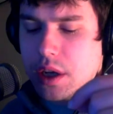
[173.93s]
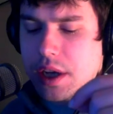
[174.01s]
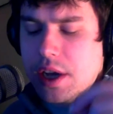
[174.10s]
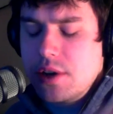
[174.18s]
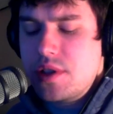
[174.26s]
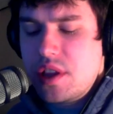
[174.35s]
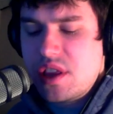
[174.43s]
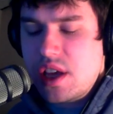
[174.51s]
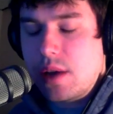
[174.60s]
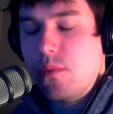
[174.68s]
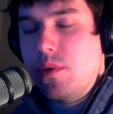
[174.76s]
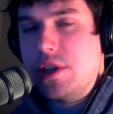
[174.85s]
Here's the
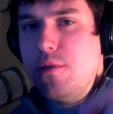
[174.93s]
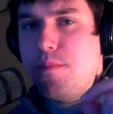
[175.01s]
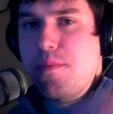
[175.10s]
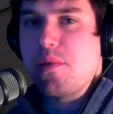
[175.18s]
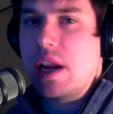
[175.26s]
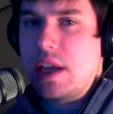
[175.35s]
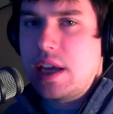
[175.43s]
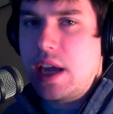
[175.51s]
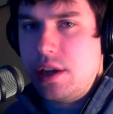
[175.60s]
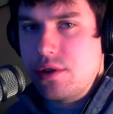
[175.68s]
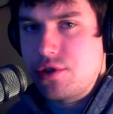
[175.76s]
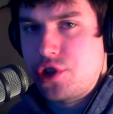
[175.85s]
thing: when you
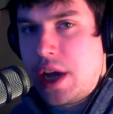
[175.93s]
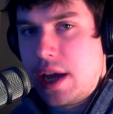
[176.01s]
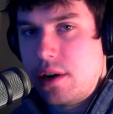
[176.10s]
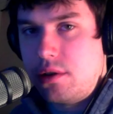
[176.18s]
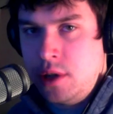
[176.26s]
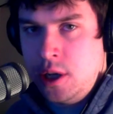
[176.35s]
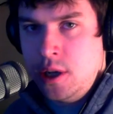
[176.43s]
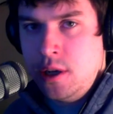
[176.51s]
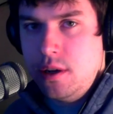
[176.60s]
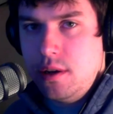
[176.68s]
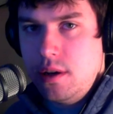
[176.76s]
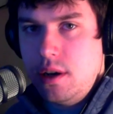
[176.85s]
predicate your channel,
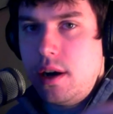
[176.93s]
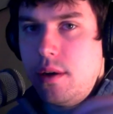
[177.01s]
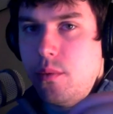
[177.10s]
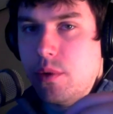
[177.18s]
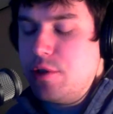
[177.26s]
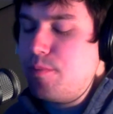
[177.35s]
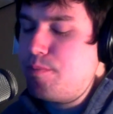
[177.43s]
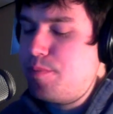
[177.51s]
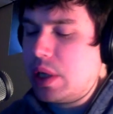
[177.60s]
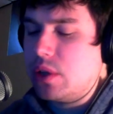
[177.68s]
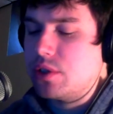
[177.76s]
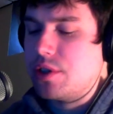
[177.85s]
when you
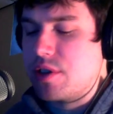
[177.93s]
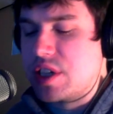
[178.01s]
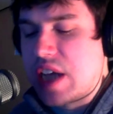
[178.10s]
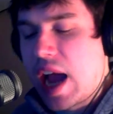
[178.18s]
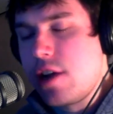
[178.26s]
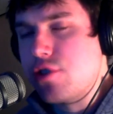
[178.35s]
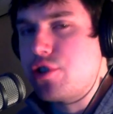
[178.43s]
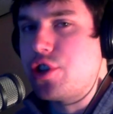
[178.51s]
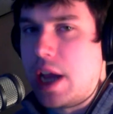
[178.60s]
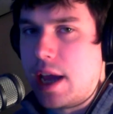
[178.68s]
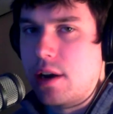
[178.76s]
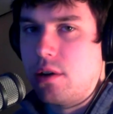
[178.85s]
build your entire
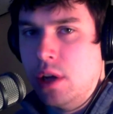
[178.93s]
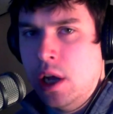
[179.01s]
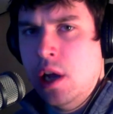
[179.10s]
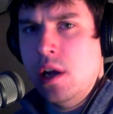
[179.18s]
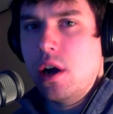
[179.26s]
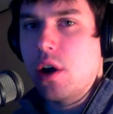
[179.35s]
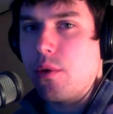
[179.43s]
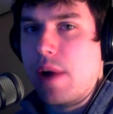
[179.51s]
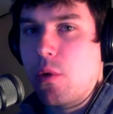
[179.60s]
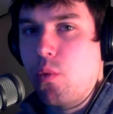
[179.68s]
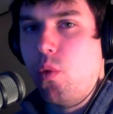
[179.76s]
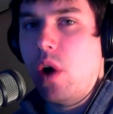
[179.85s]
channel
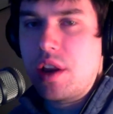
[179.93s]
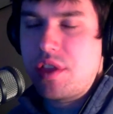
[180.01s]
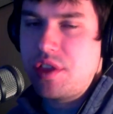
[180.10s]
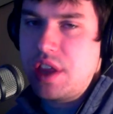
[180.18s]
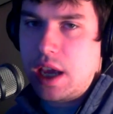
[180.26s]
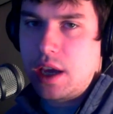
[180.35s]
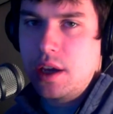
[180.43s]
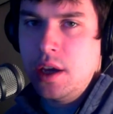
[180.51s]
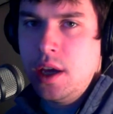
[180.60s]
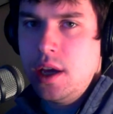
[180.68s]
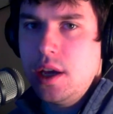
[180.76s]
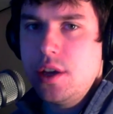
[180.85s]
around one thing,
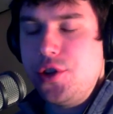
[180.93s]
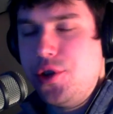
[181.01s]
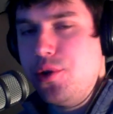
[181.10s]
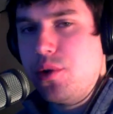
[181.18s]
you